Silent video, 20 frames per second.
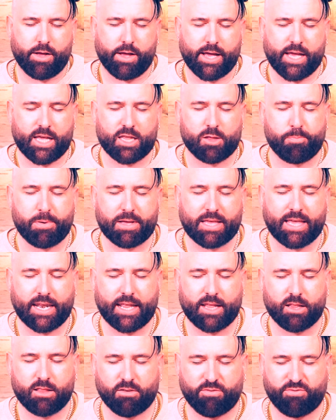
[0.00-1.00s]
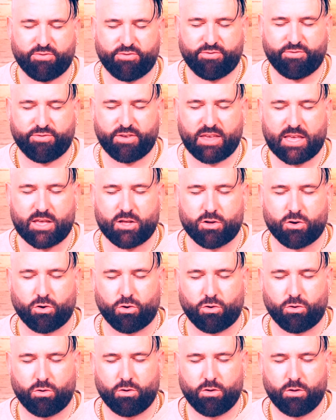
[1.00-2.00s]
is beginning to
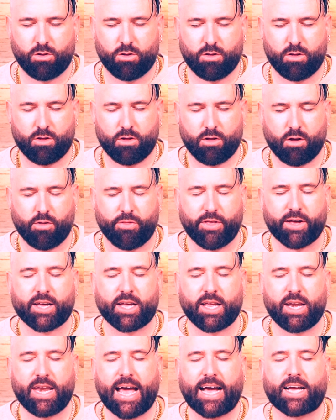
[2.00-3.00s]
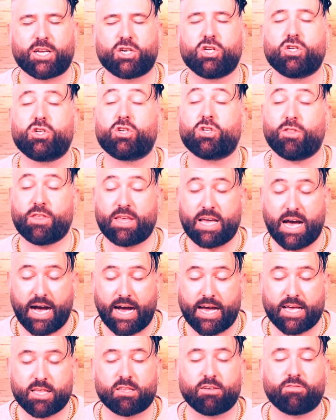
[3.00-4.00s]
feel the connection to the
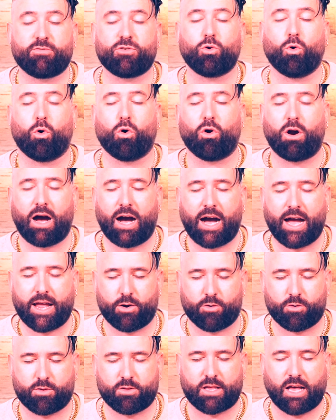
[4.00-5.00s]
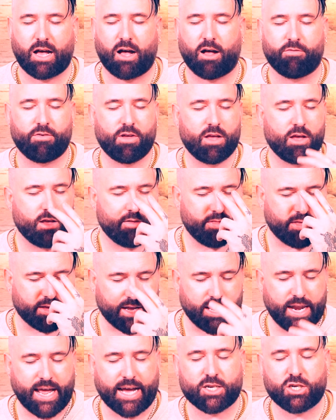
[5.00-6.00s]
eyes of your higher self, the
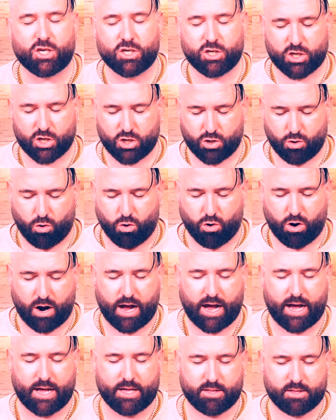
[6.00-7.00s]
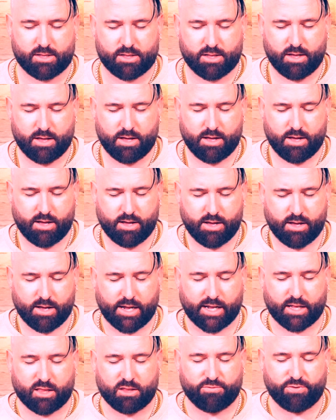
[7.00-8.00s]
connection to your eyes.
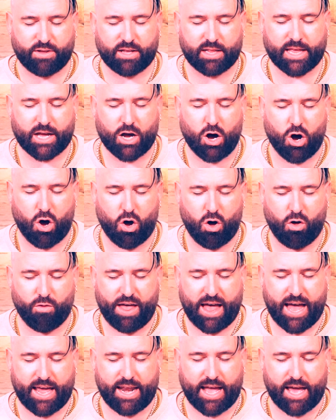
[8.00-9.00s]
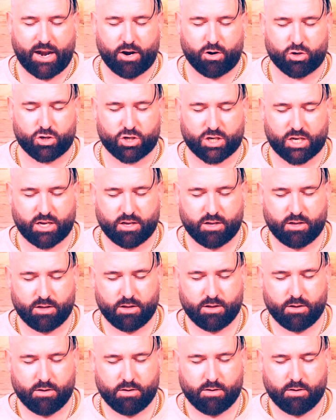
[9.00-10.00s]
It's feeling all that energy.
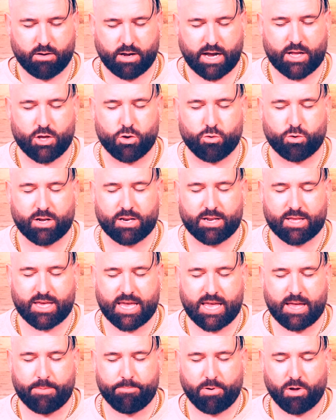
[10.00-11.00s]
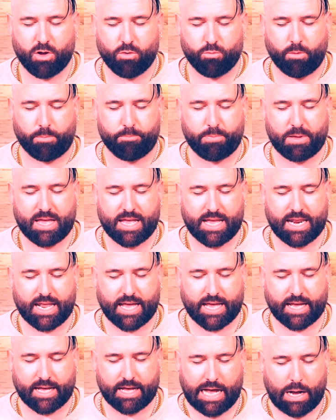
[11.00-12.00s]
And you can keep
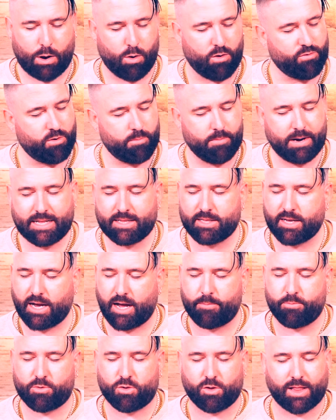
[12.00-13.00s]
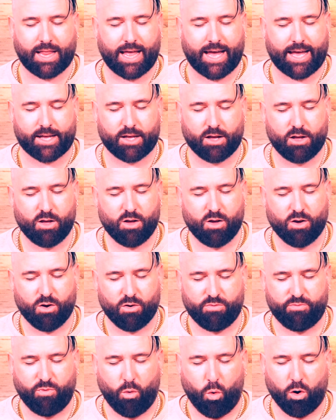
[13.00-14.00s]
repeating however many times you like.
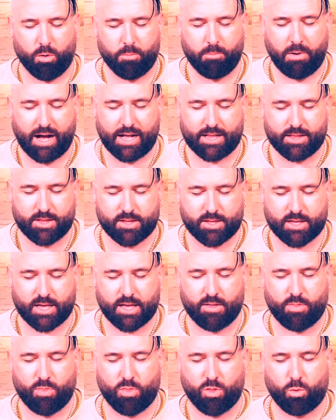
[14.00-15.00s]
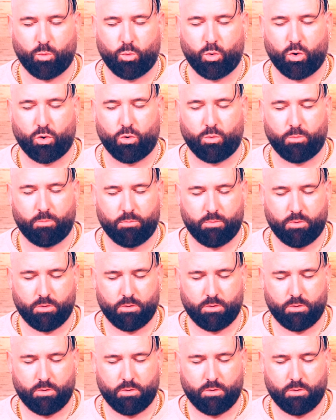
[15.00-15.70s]
4 months in the womb.